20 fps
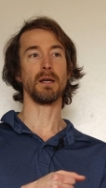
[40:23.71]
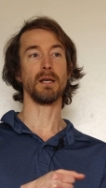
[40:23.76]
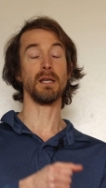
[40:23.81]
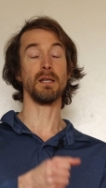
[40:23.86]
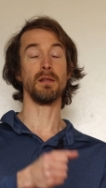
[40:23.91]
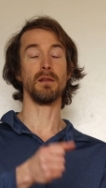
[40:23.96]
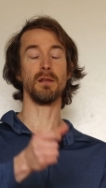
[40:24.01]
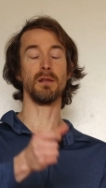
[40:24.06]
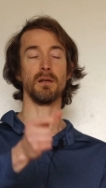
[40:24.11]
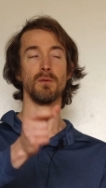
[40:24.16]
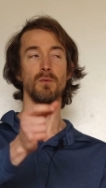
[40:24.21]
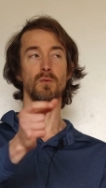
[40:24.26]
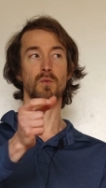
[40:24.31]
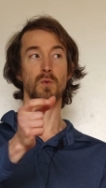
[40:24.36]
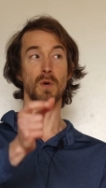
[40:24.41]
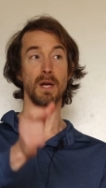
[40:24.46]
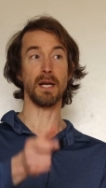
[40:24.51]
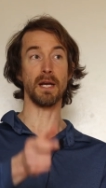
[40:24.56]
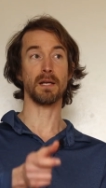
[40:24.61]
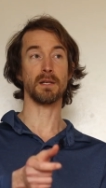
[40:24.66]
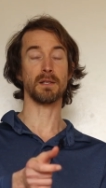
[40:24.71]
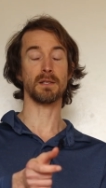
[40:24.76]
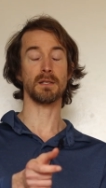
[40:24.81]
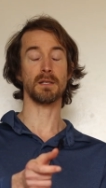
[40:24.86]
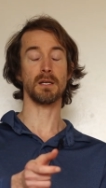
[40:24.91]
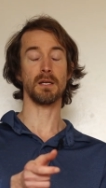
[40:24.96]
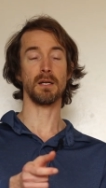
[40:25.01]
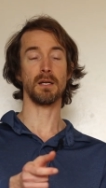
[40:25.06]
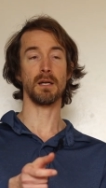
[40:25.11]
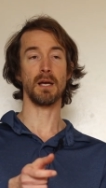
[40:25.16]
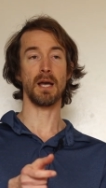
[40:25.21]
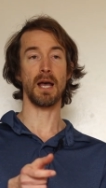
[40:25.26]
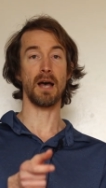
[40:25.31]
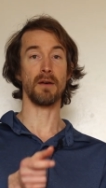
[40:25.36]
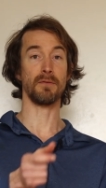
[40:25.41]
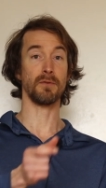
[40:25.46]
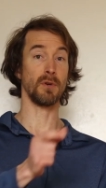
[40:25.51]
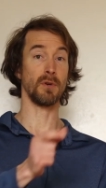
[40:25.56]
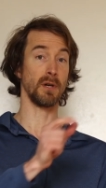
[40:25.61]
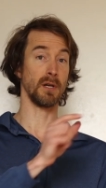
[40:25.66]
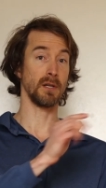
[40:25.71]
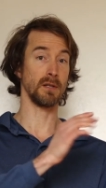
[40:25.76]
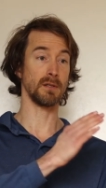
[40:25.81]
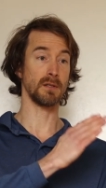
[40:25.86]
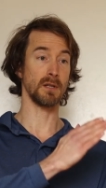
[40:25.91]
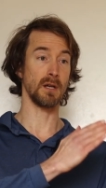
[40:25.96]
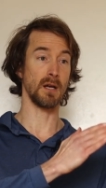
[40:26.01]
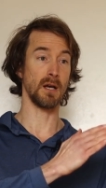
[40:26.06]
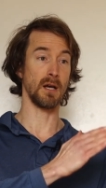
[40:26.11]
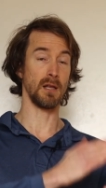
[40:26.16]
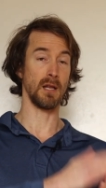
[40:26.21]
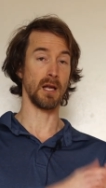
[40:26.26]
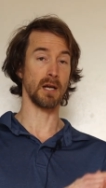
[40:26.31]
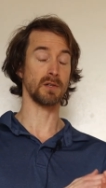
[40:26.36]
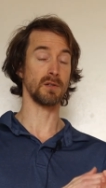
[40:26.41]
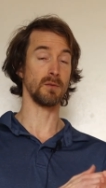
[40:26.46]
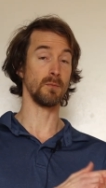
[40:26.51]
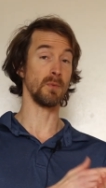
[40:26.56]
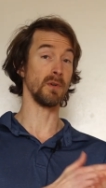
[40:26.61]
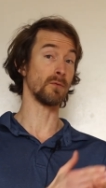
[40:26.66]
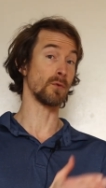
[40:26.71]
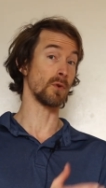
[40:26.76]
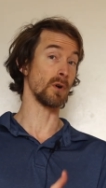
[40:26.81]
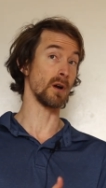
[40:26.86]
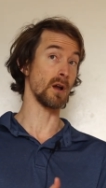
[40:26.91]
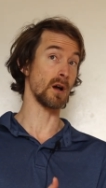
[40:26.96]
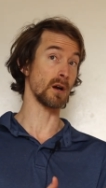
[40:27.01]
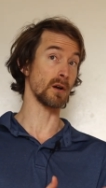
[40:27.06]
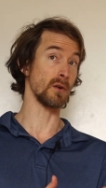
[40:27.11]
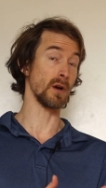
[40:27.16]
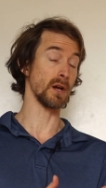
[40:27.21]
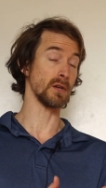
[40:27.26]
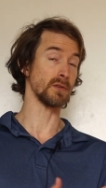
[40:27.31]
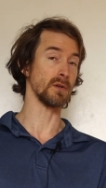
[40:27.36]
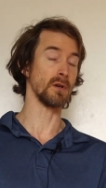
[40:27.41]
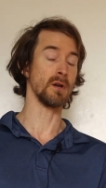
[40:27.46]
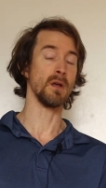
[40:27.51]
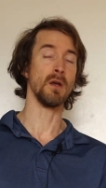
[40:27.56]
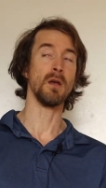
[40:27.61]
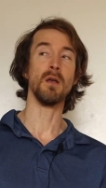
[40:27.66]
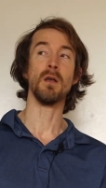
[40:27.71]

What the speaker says: in the weeks after his election before inauguration.